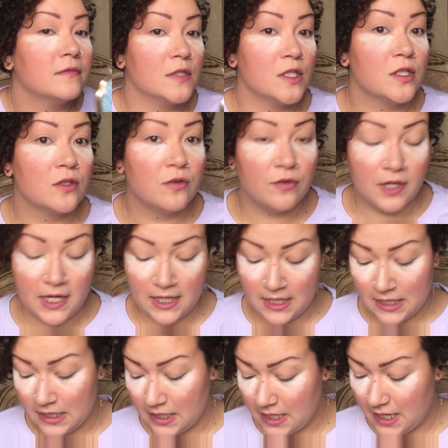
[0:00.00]
Just
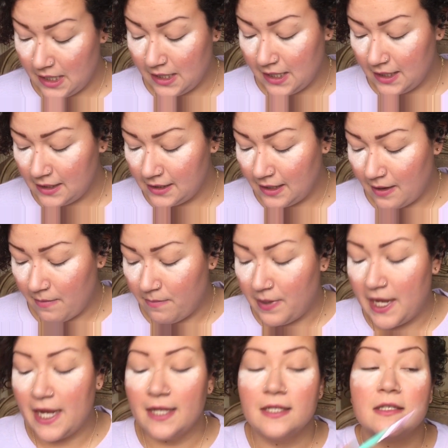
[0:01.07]
creating a nice
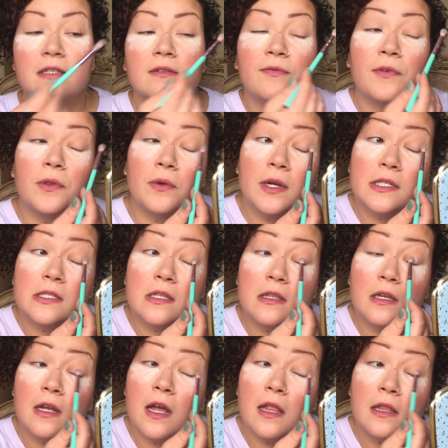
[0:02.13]
base for the rest of
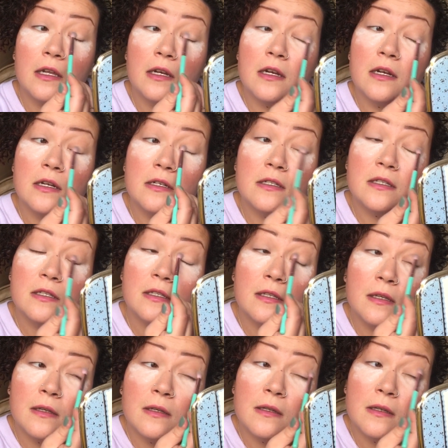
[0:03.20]
the colors.